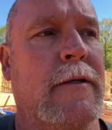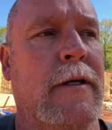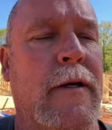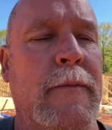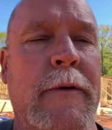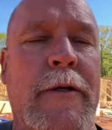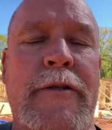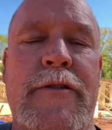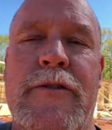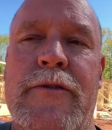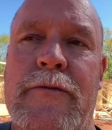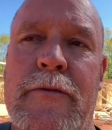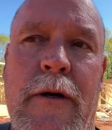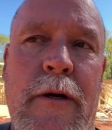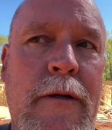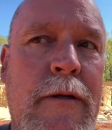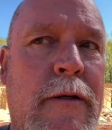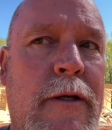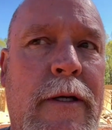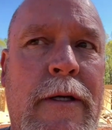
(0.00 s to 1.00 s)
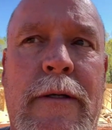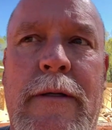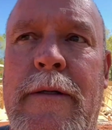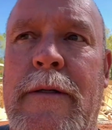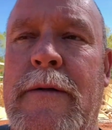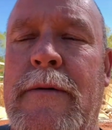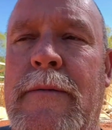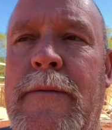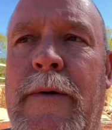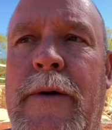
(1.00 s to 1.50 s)
I mean, struggling
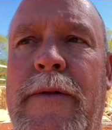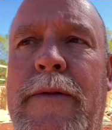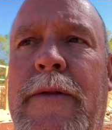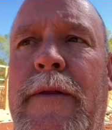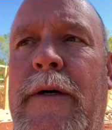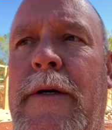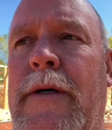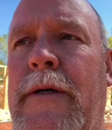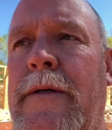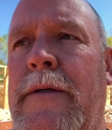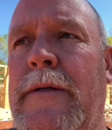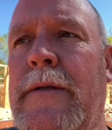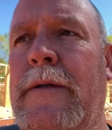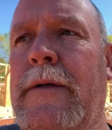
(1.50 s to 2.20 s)
with the,